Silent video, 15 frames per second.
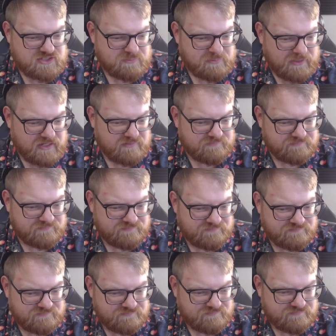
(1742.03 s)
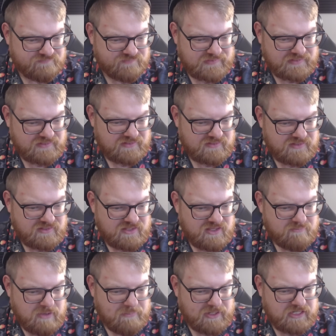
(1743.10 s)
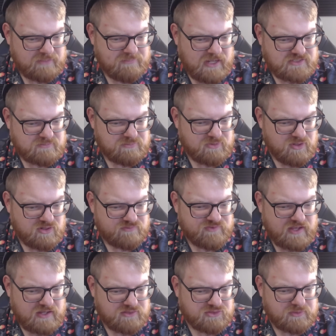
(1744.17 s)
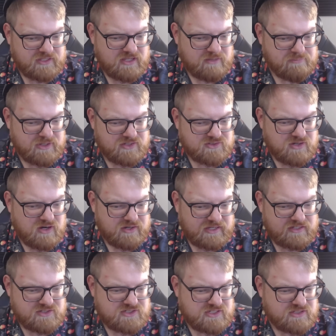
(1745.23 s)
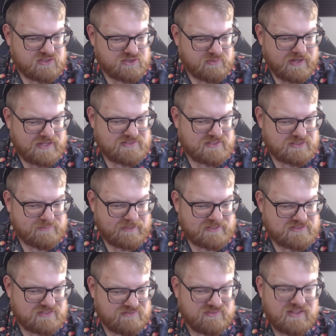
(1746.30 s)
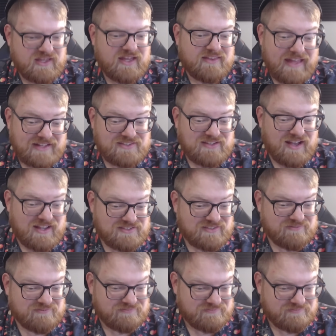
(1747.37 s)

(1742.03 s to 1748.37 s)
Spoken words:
player? My buddy bought some bulk, found 3 Umbreon Dark Energy. They're crazy expensive. That's awesome.